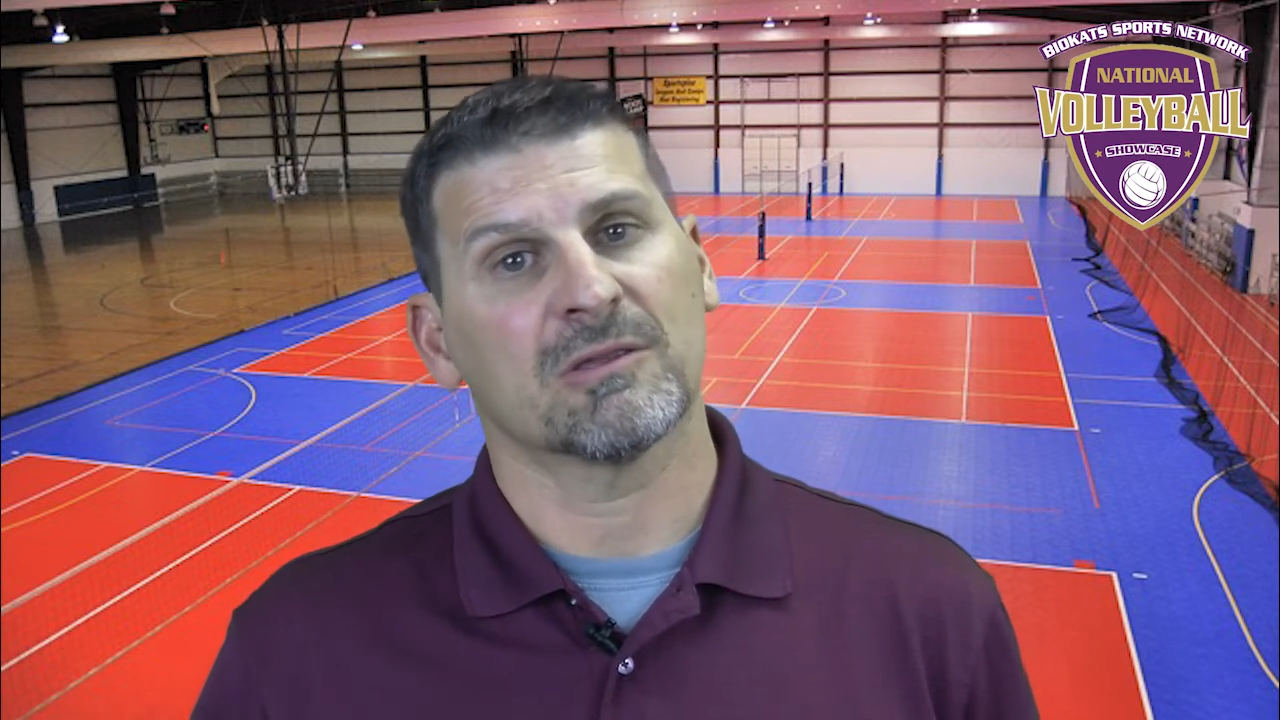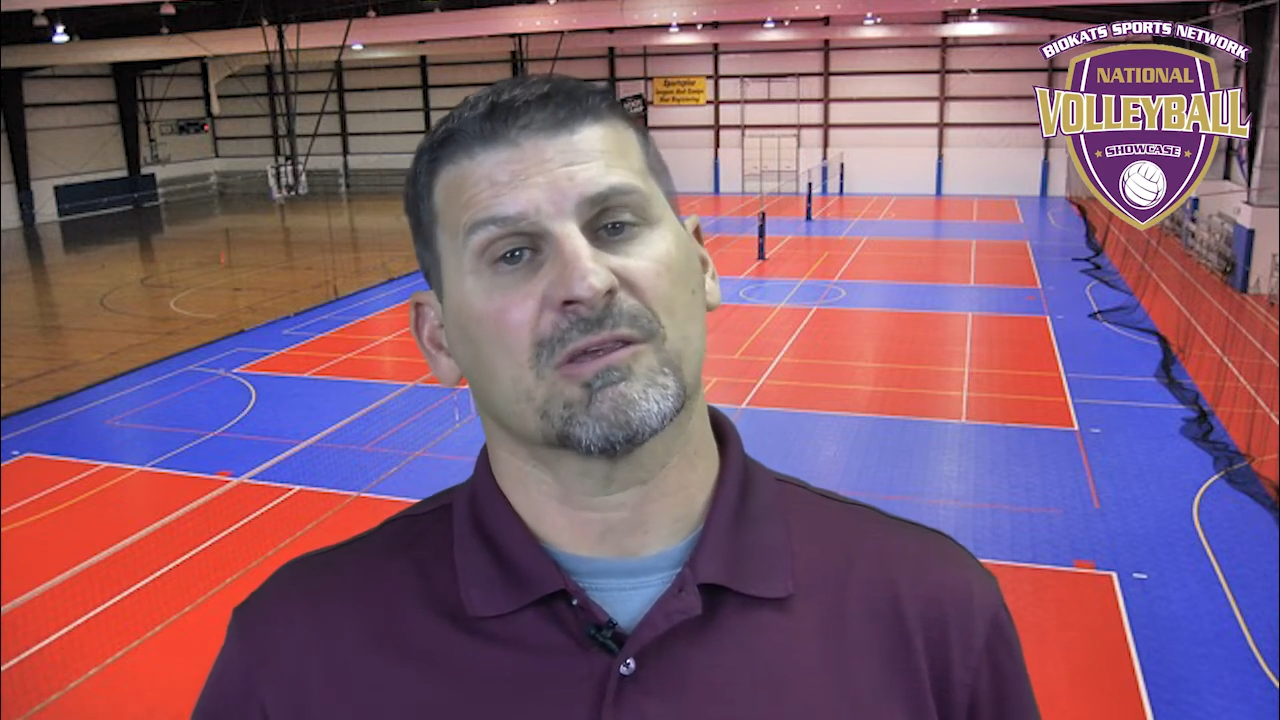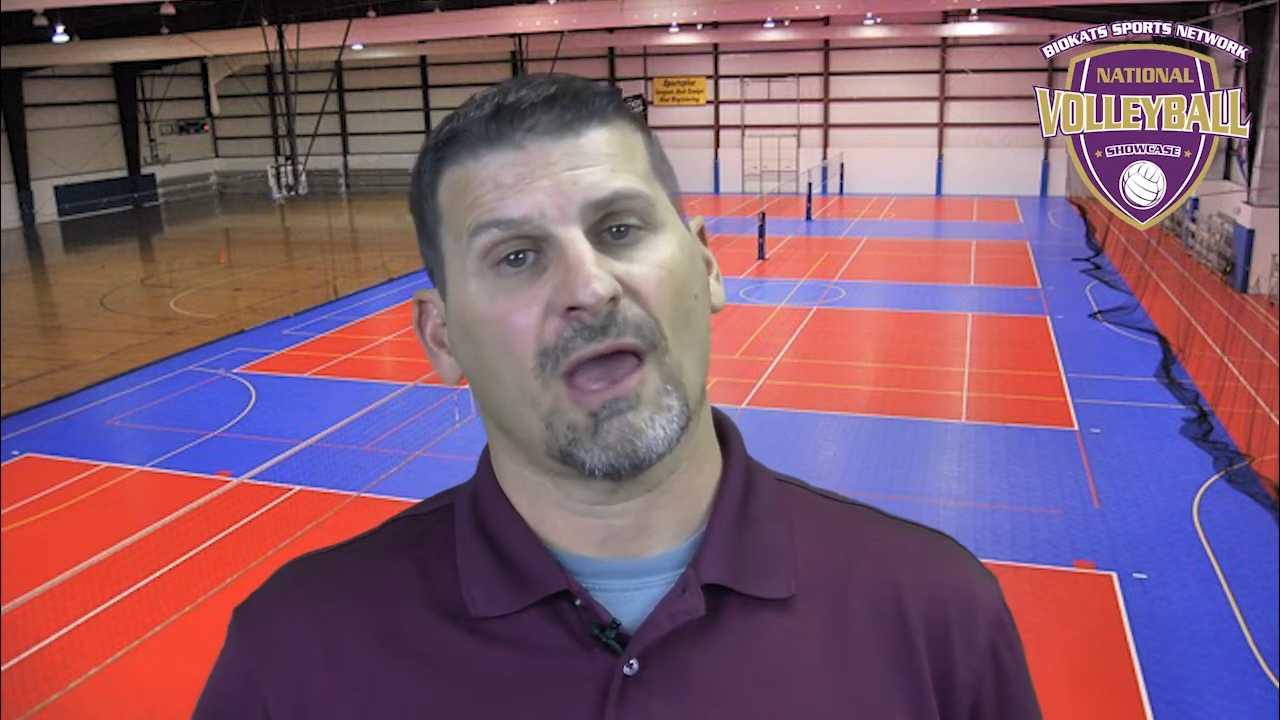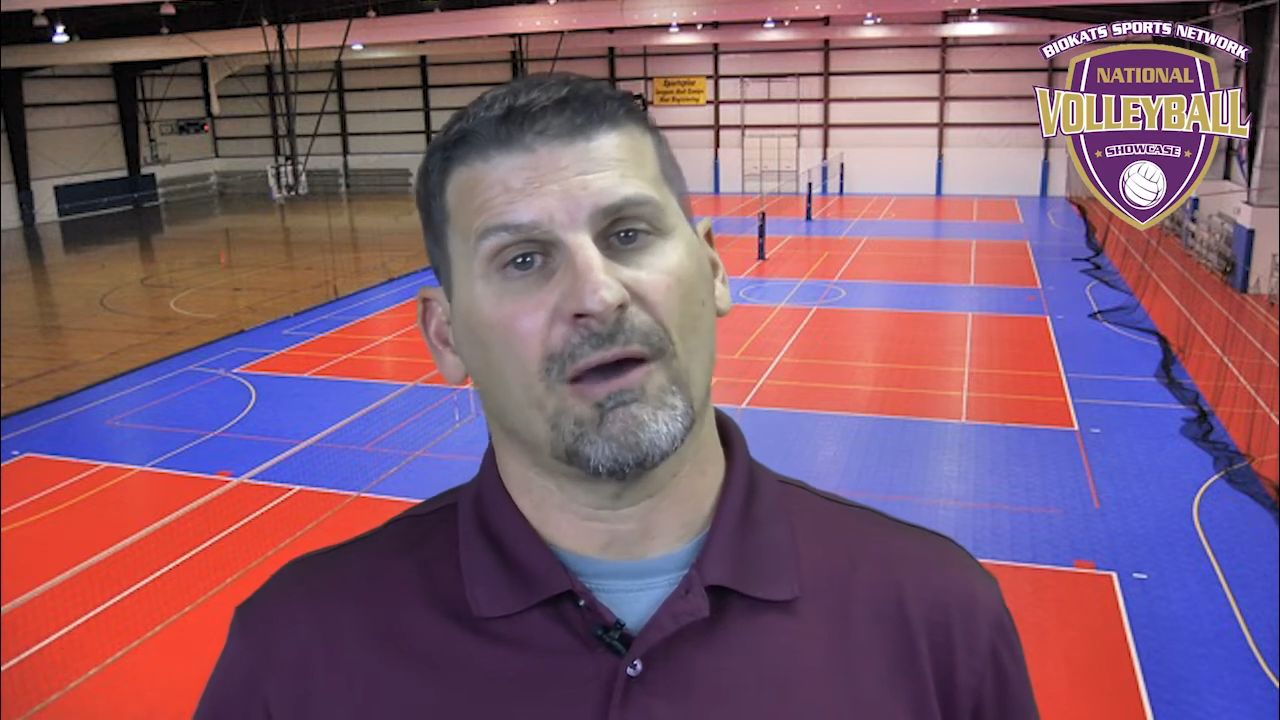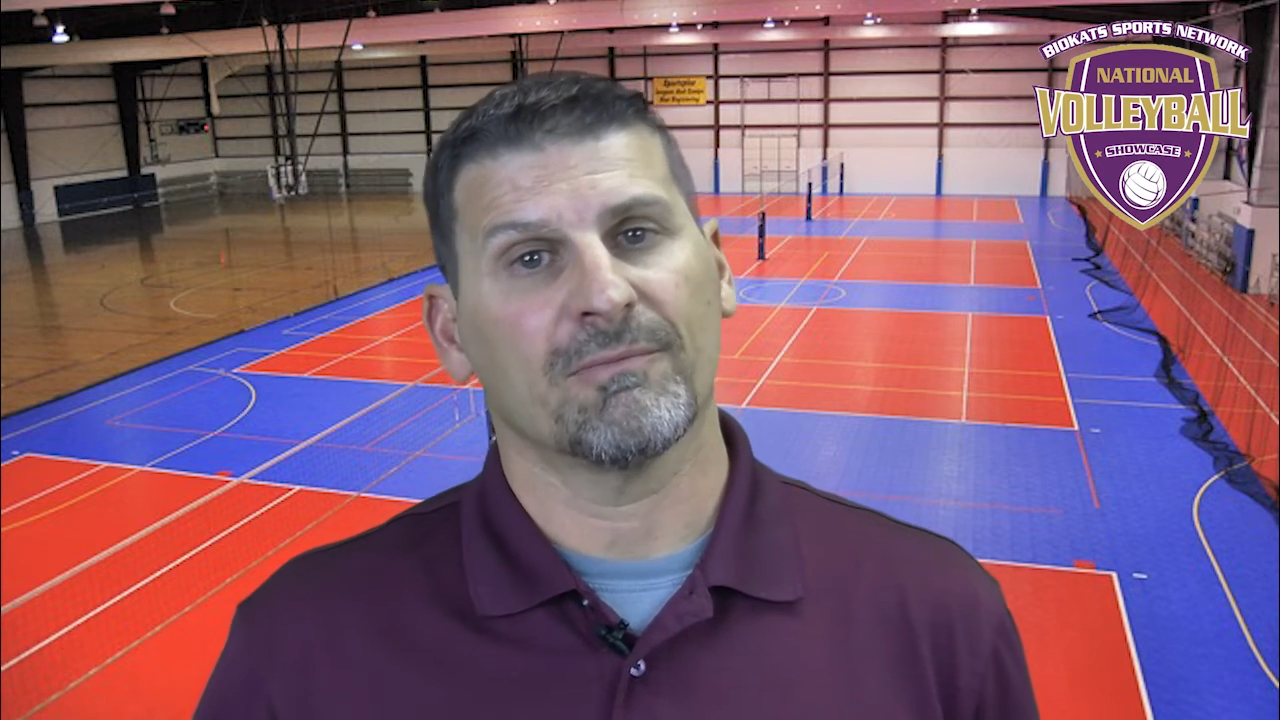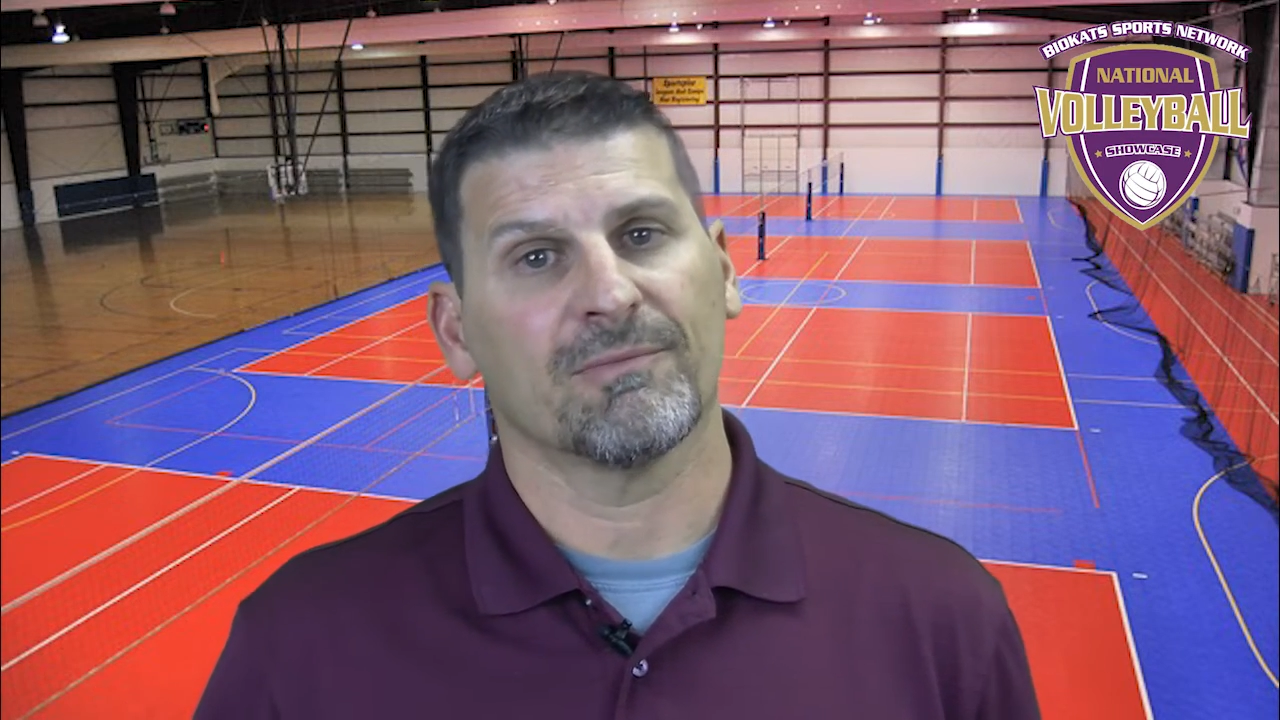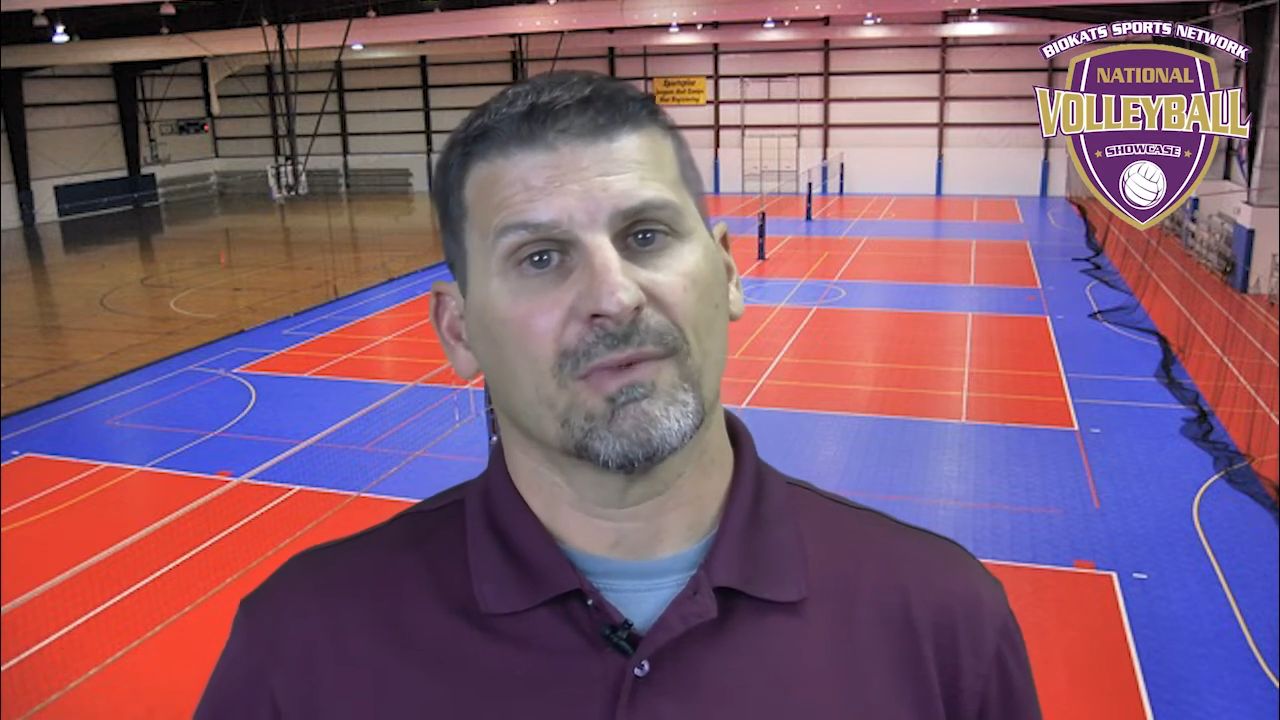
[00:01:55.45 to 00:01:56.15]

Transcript: scout.